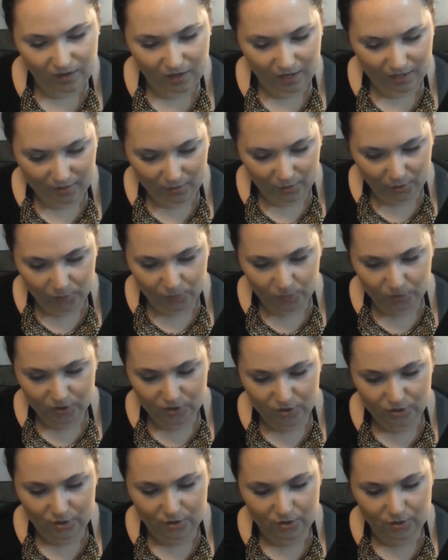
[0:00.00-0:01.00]
I hope
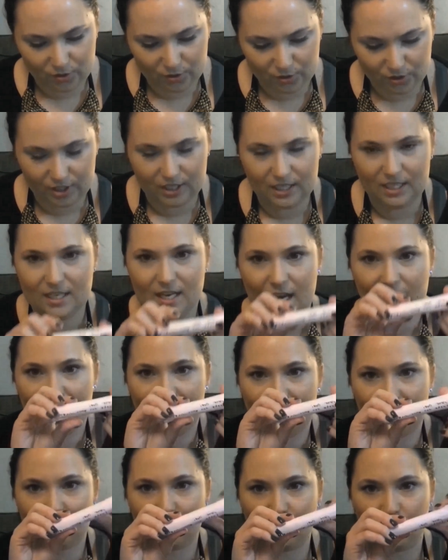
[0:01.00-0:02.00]
you don't already
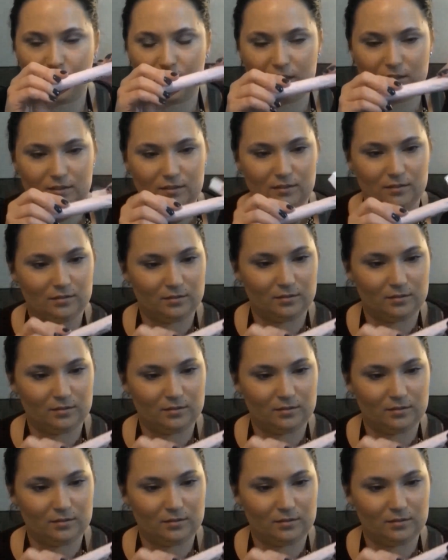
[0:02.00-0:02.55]
have one.